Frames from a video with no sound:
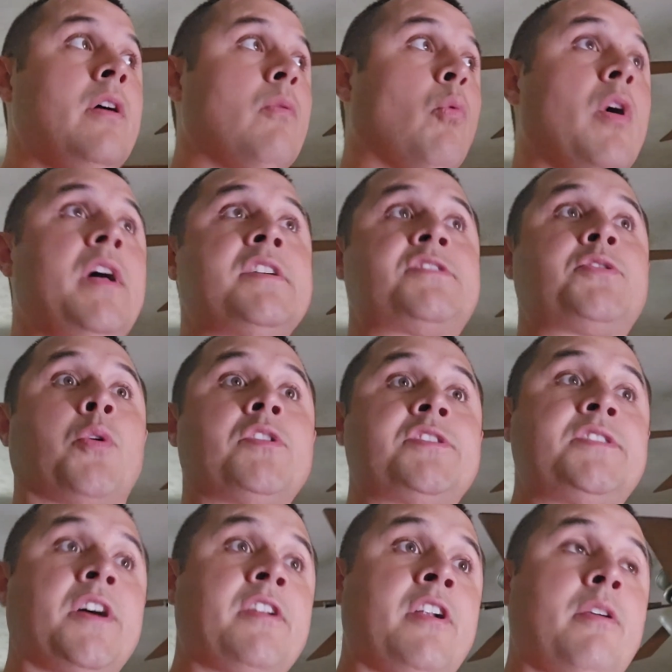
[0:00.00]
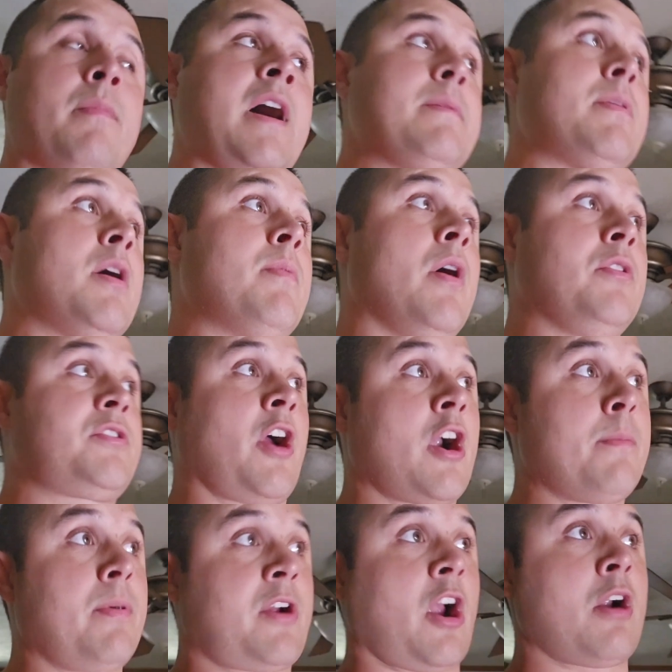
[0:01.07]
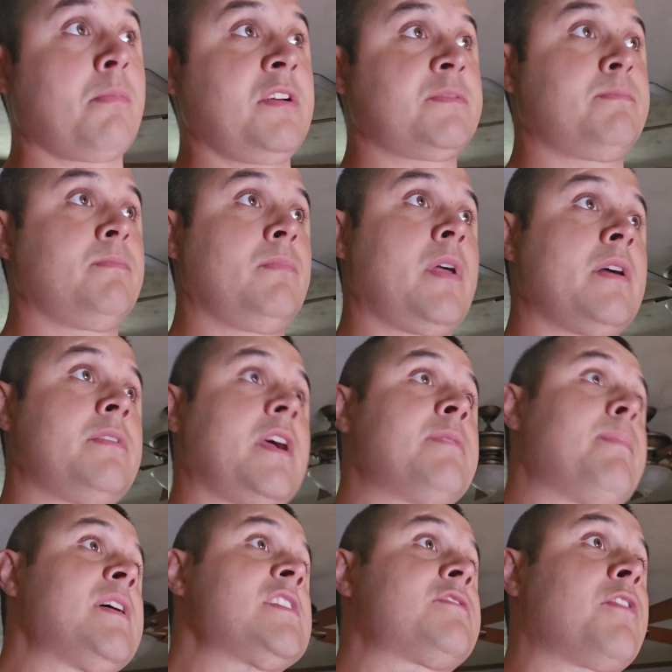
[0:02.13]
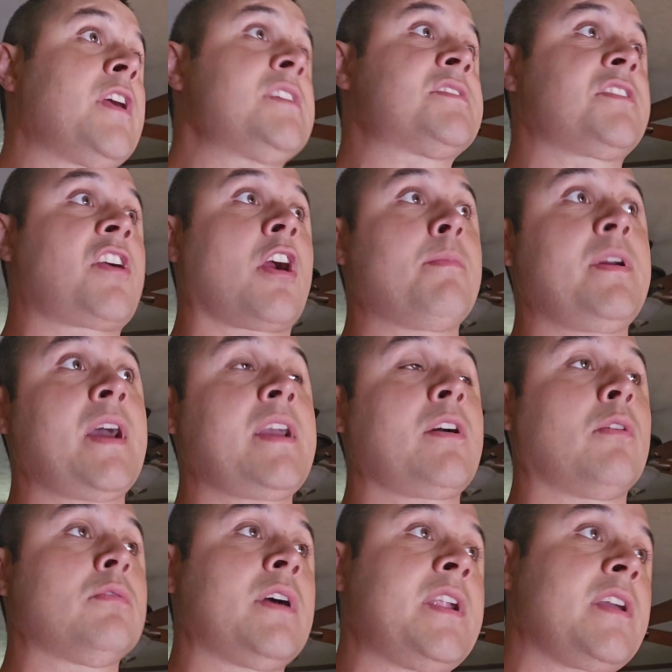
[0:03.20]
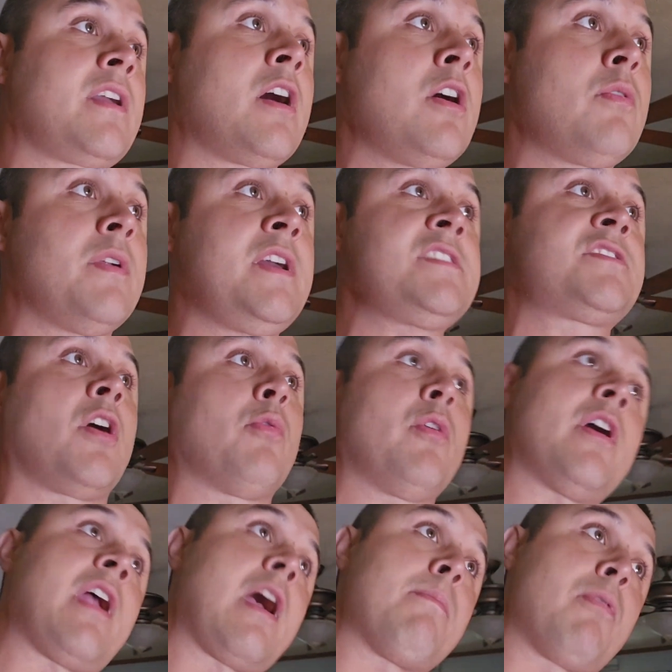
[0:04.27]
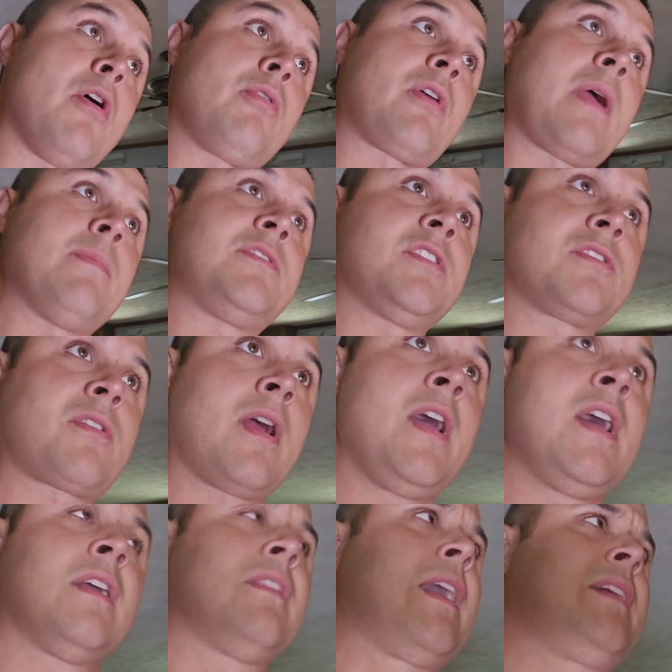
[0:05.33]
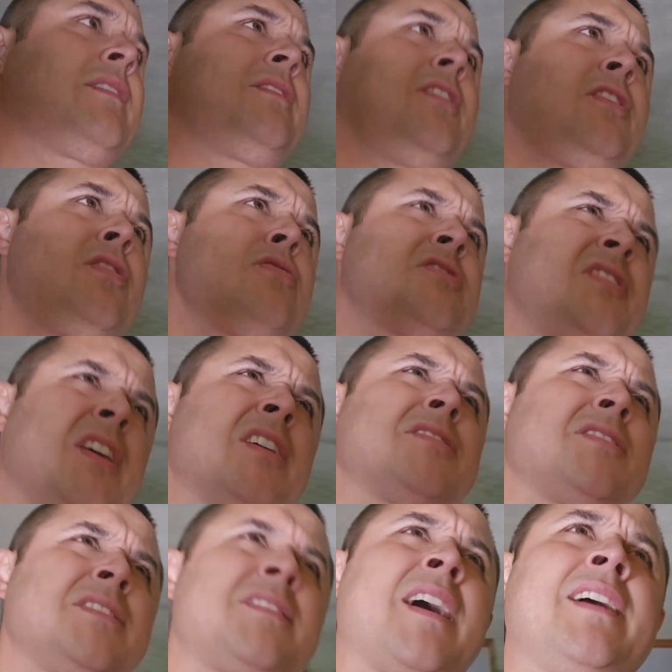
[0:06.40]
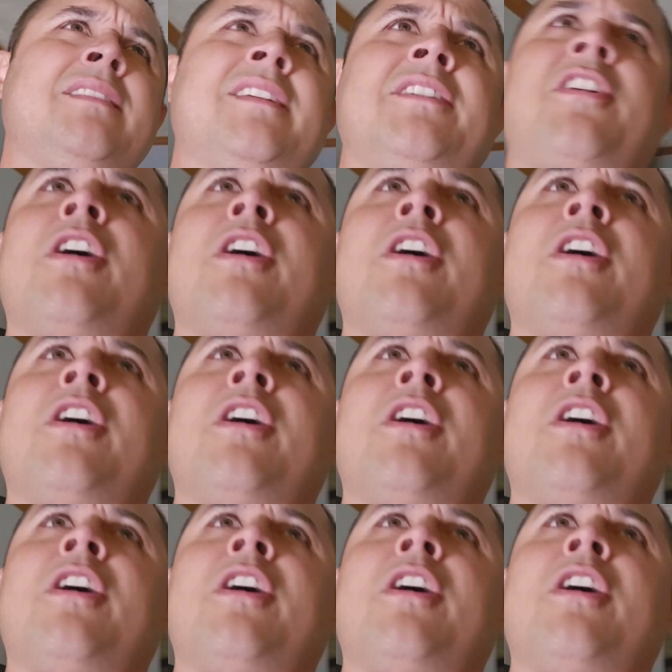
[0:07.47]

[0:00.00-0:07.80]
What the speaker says: What has Georgia done under Mike Bobo? Kirby's, they're best friends, and Kirby ain't going to let it go, and he's going to run our program to the ground. Like, do you seriously think that